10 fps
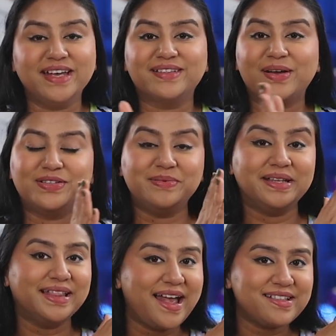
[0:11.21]
is going to be
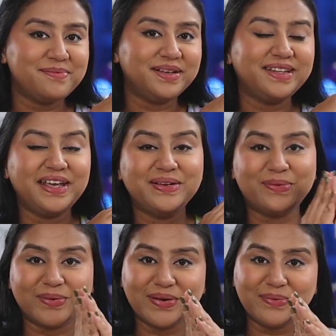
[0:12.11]
the last month in
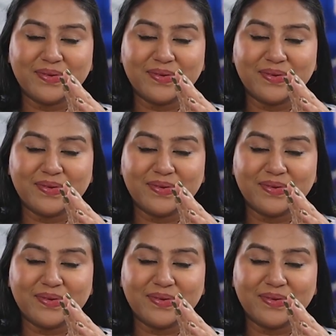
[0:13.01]
quarter